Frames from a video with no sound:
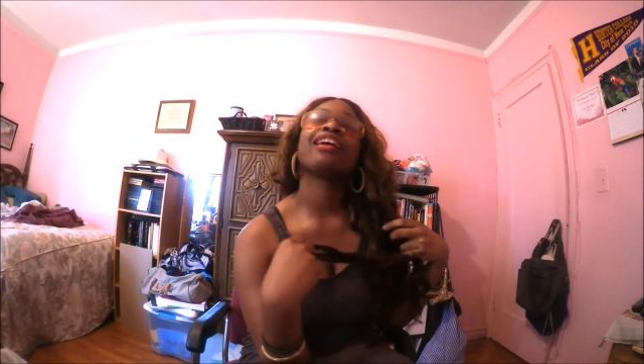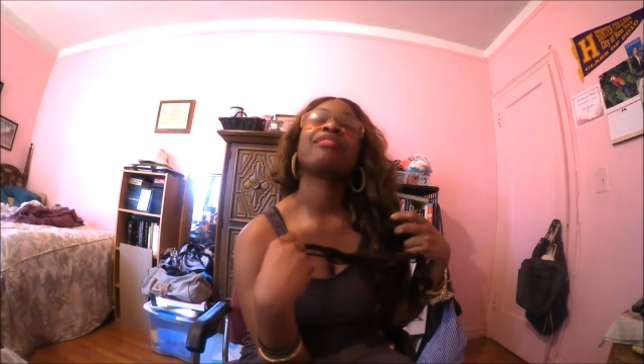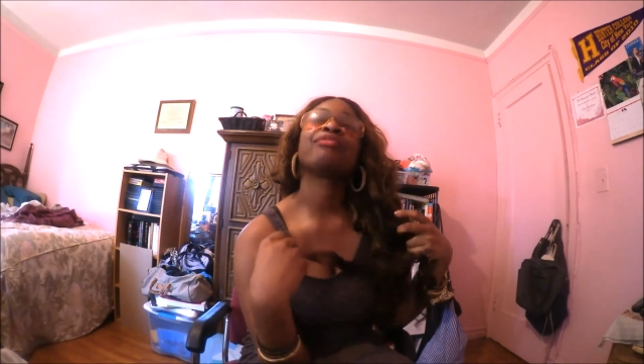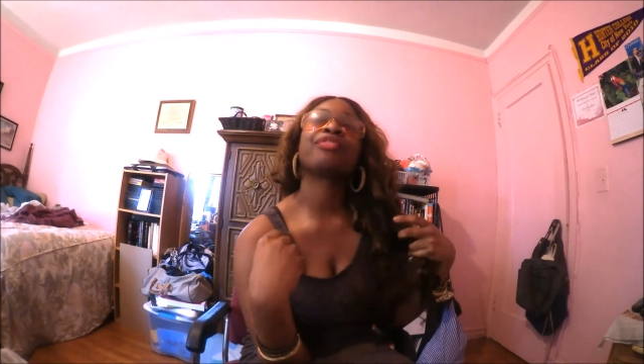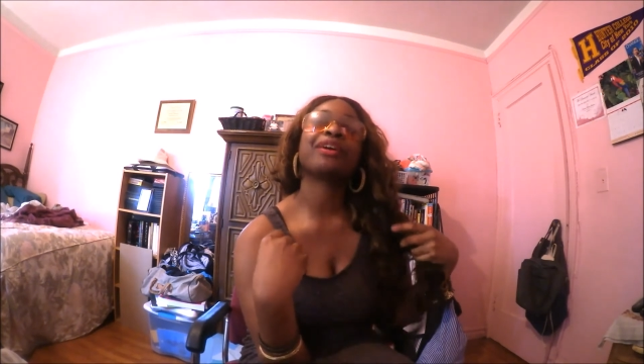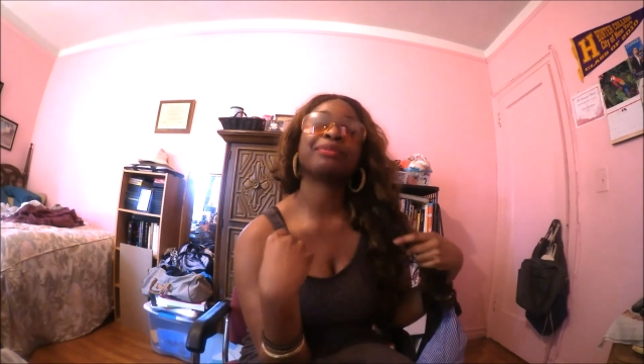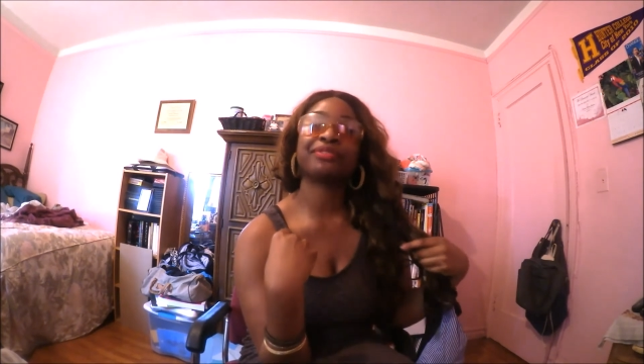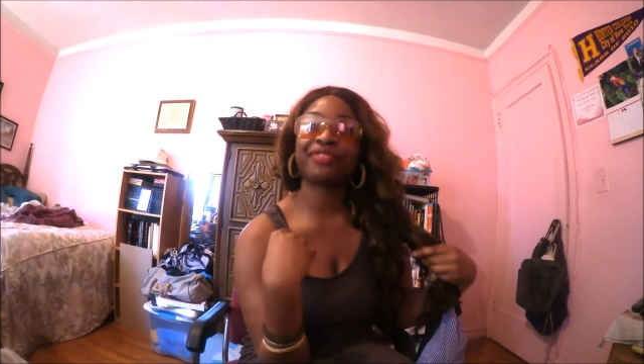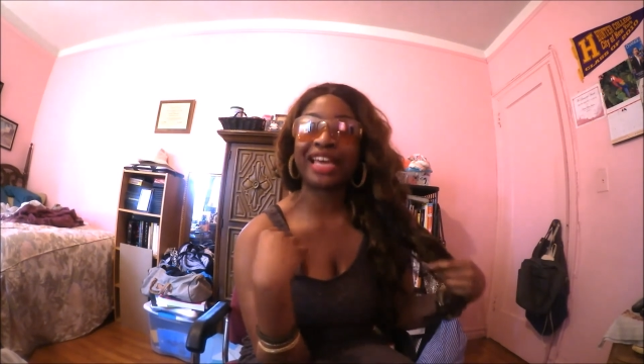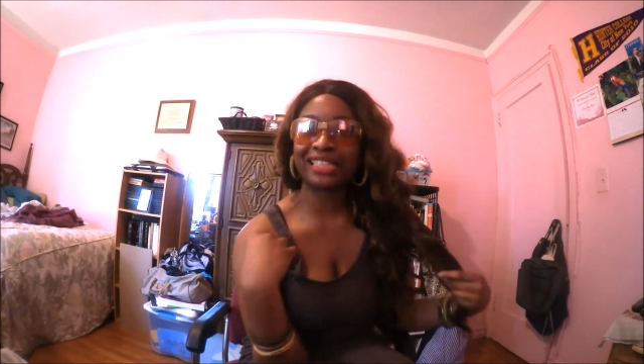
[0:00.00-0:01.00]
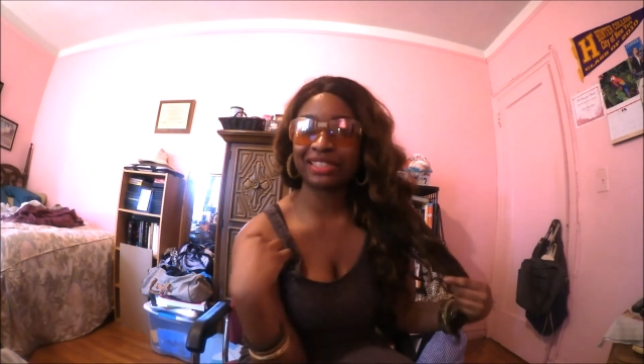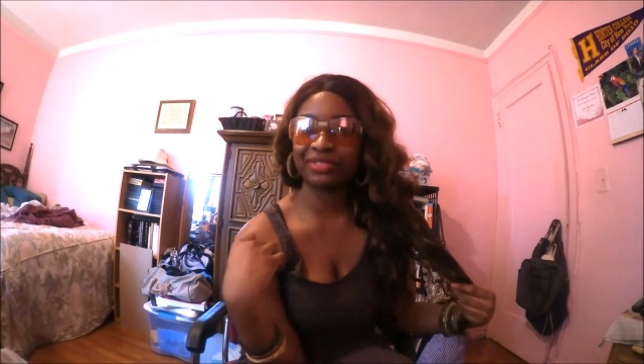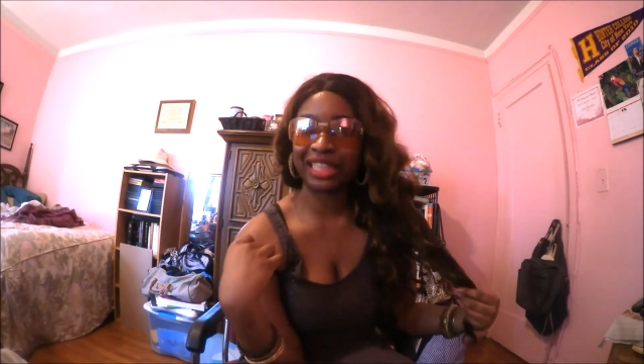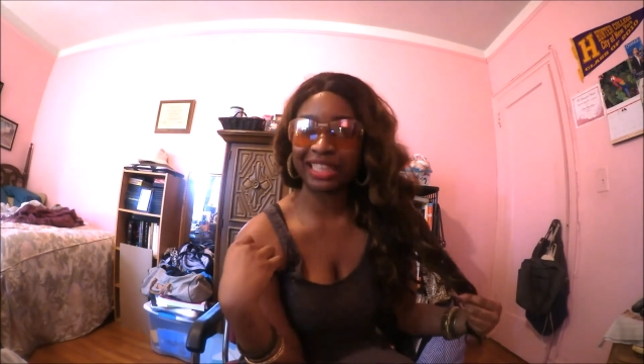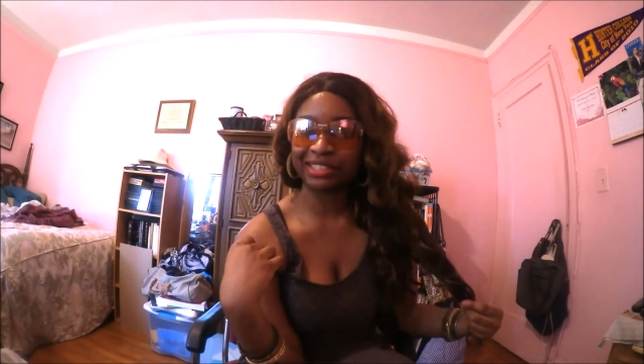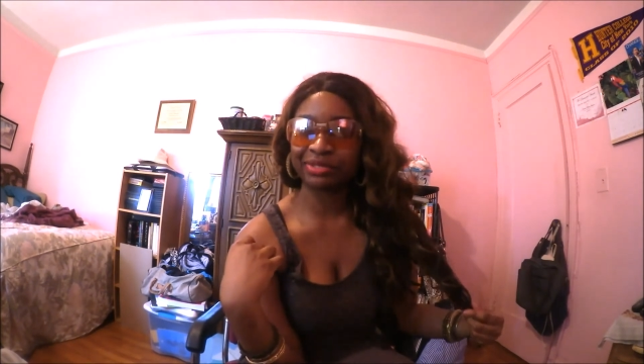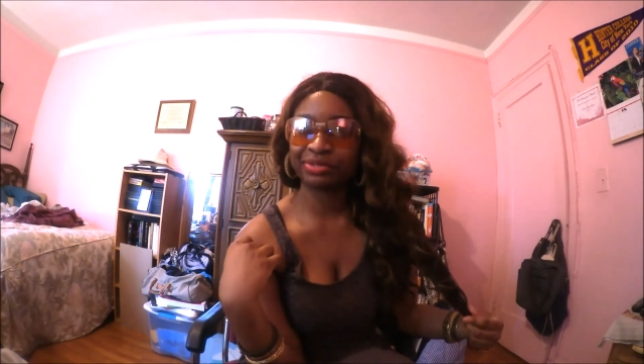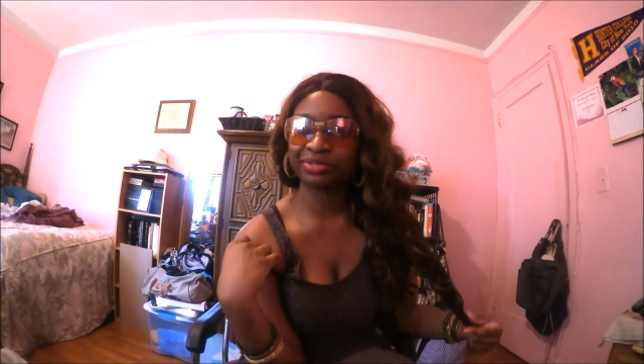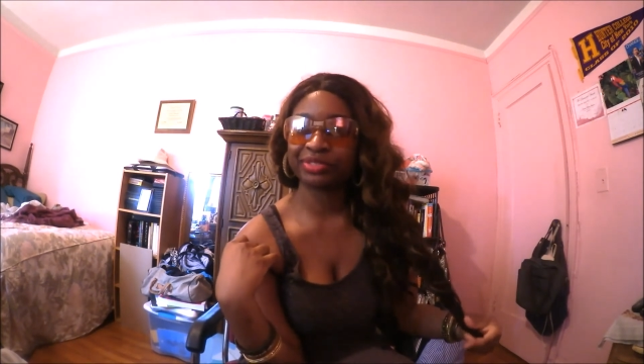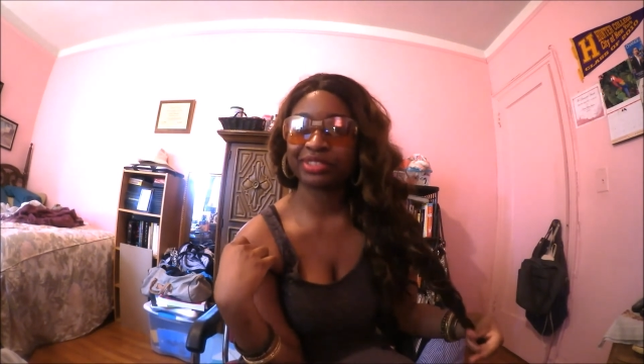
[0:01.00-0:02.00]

from The Facts of Life?